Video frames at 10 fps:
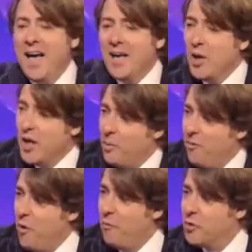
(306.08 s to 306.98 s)
You're going to
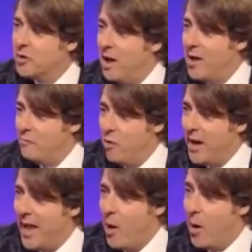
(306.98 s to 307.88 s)
perform for us live
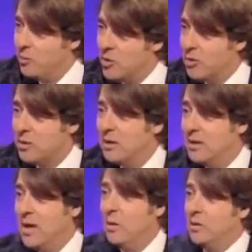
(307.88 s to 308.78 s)
right now. I'm so excited.
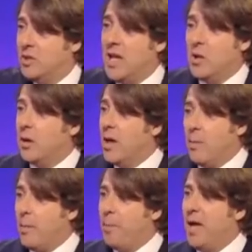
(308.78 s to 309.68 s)
And, you know, genuinely,
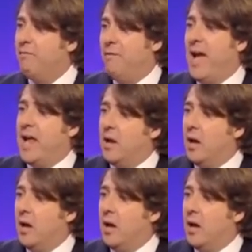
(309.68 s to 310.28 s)
I'm a big fan